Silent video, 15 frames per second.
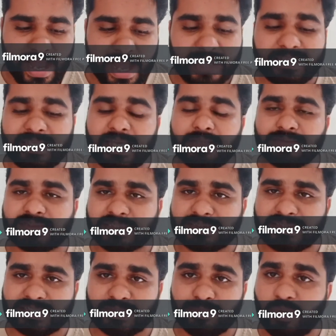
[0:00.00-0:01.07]
and games
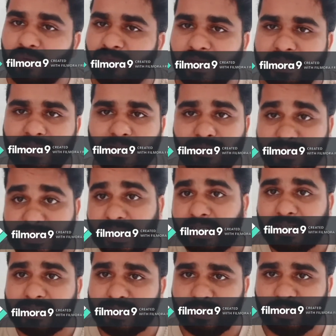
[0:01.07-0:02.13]
such as bullfighting or
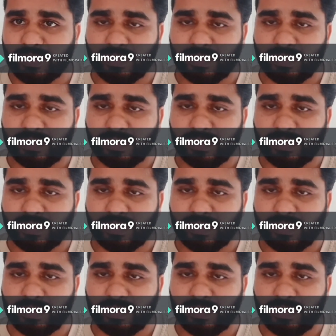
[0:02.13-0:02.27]
jellicut,